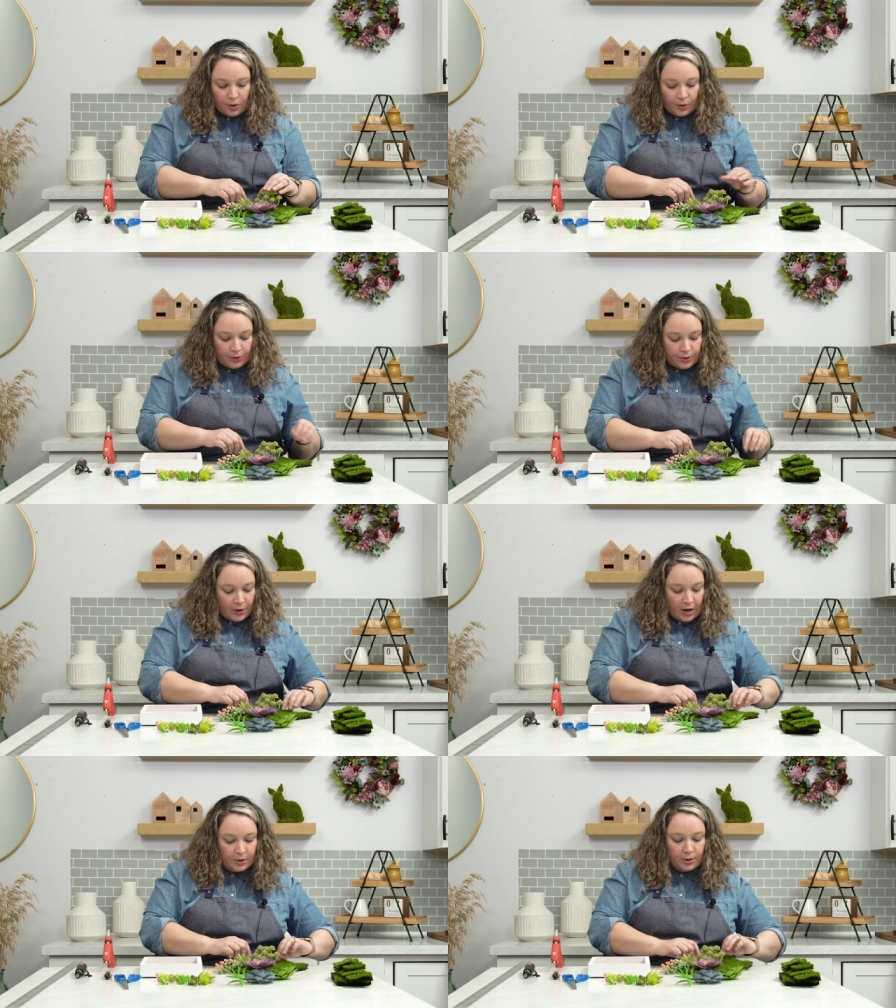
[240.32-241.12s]
also
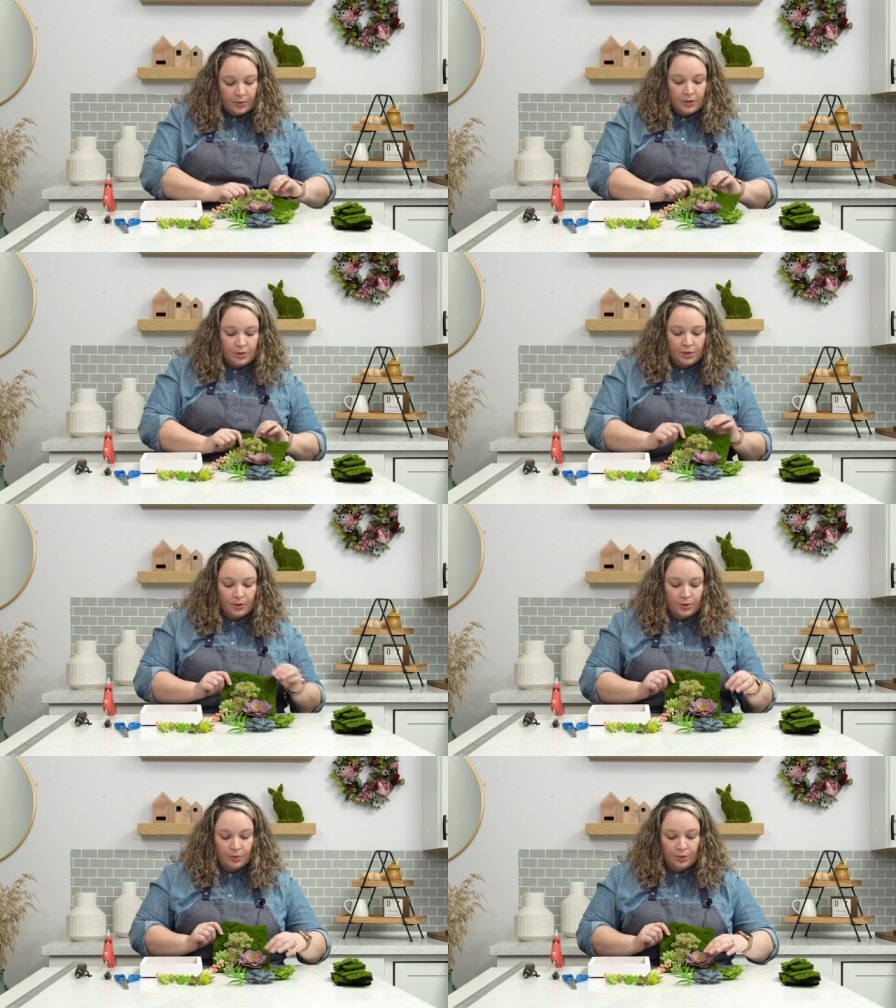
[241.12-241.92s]
hot glue it
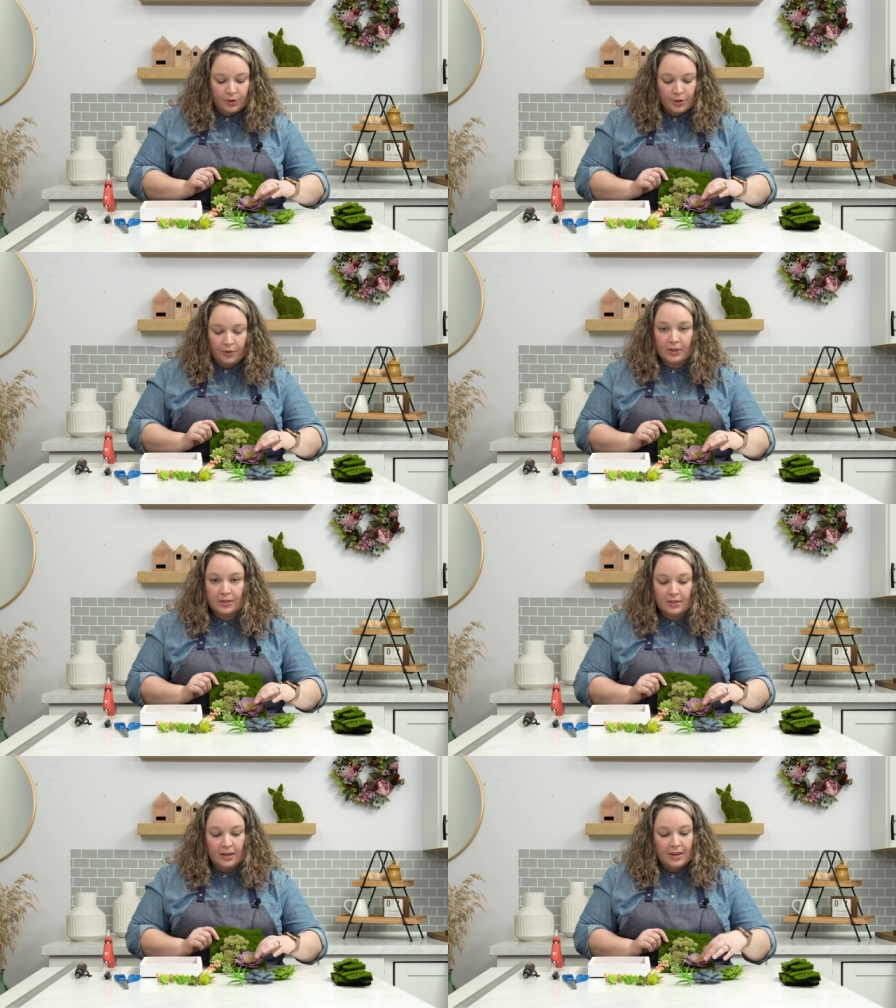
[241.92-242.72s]
to the
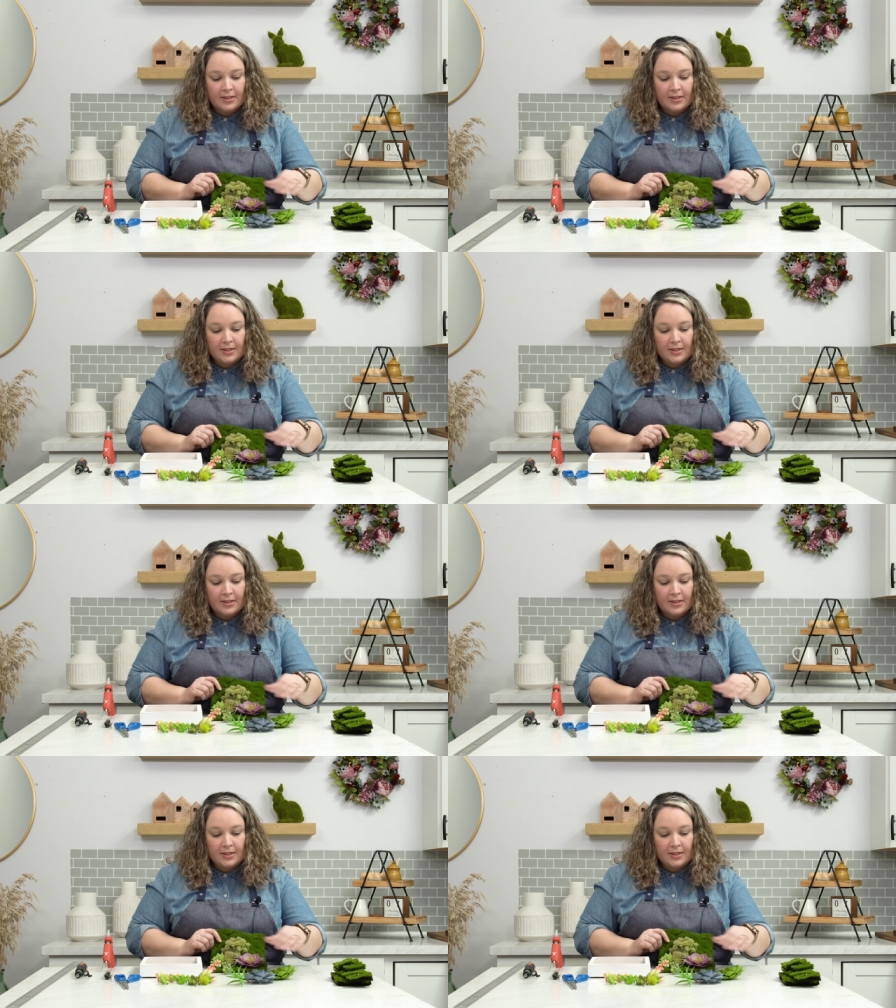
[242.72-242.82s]
surface.